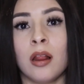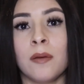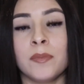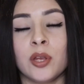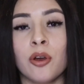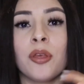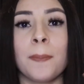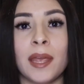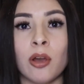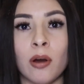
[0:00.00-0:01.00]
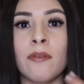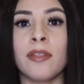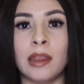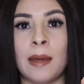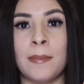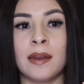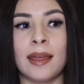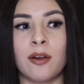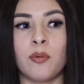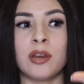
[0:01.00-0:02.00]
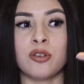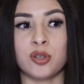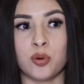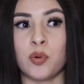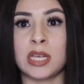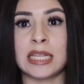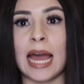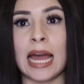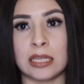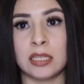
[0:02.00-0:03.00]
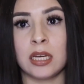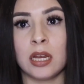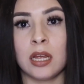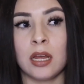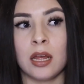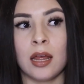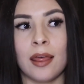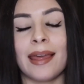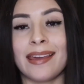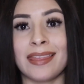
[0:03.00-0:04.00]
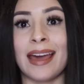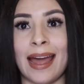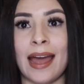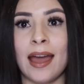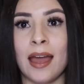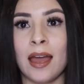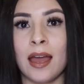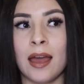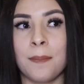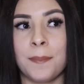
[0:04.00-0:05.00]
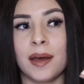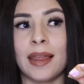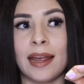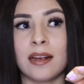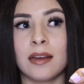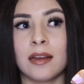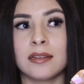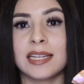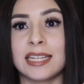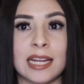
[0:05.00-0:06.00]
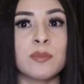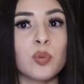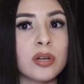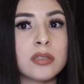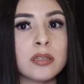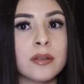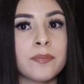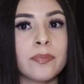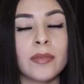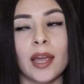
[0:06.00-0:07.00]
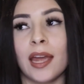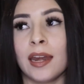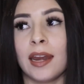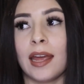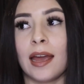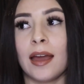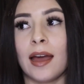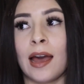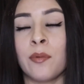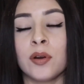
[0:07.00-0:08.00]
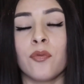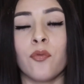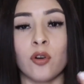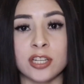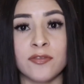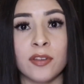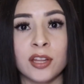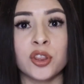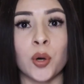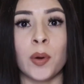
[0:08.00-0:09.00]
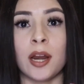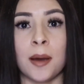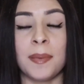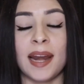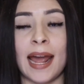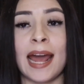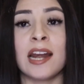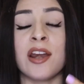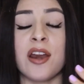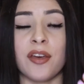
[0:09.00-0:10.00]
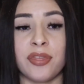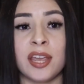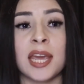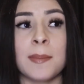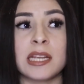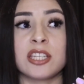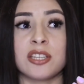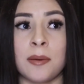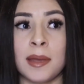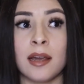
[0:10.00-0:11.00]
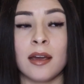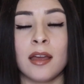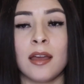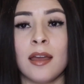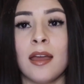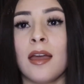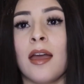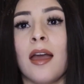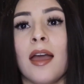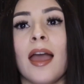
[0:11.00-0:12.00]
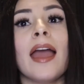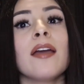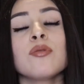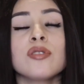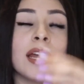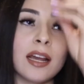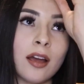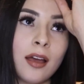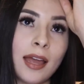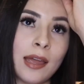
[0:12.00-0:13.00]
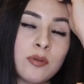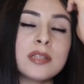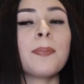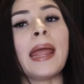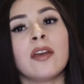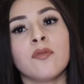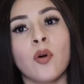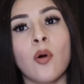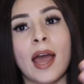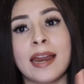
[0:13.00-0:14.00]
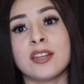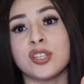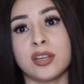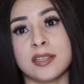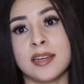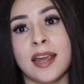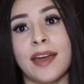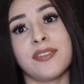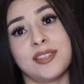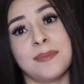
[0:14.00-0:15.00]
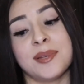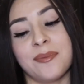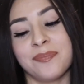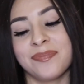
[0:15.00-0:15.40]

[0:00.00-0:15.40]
You know the peel of the lemon, like when you squeeze the acid? Like that. But like 10 times worse. And I would forcefully throw it up and I had nothing in my stomach. It was like It was painful and disgusting at the same time.